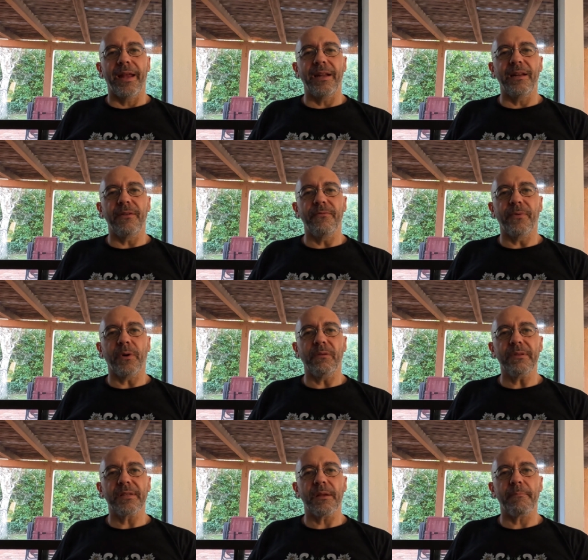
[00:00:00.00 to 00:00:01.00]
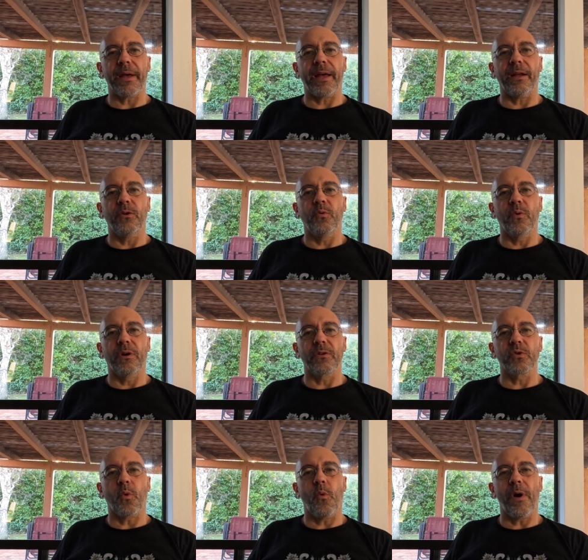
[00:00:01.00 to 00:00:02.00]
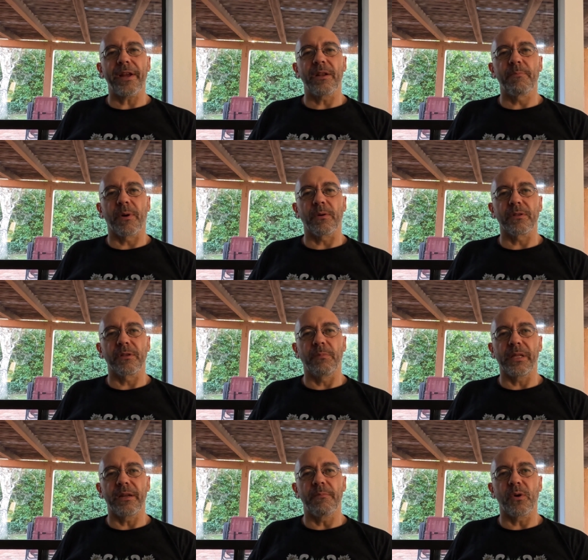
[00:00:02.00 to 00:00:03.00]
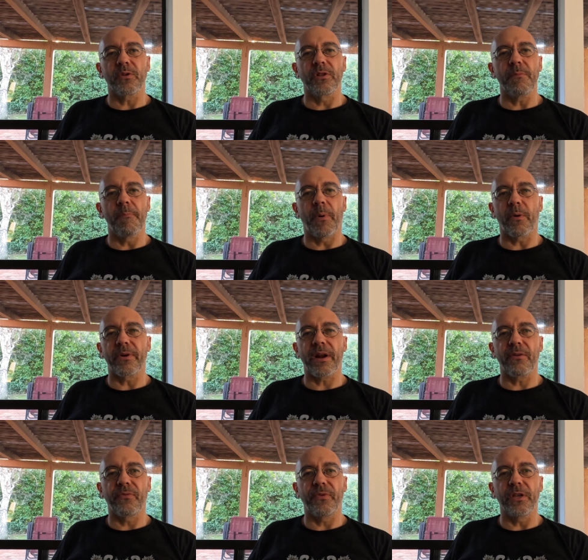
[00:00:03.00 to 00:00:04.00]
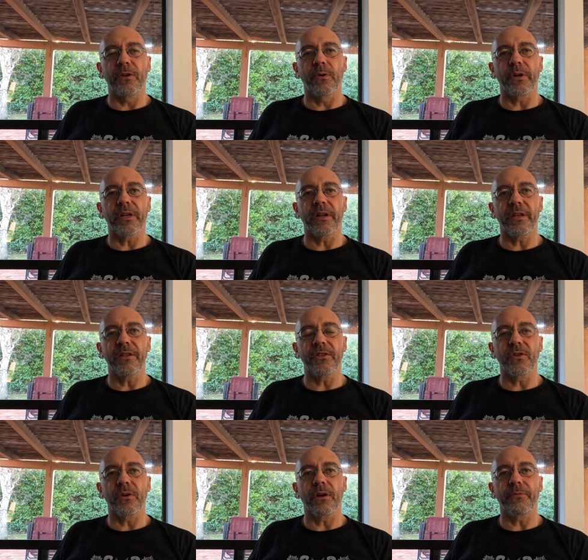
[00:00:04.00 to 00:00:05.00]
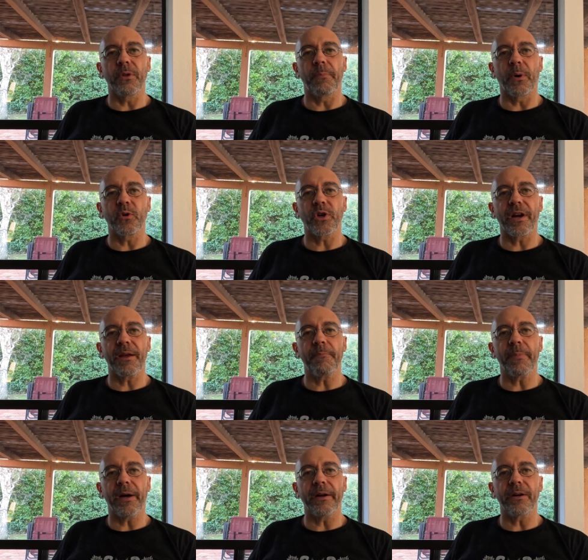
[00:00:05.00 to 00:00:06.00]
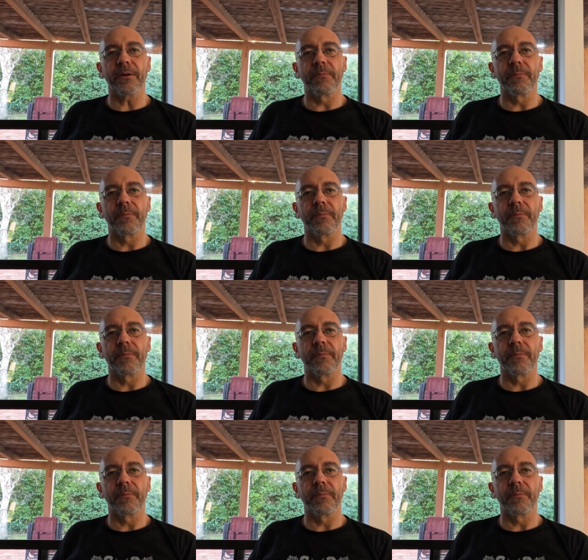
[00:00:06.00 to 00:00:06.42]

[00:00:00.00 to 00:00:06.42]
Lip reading: and it involves a man who was quite possibly the most important figure in the history of the Persian Empire.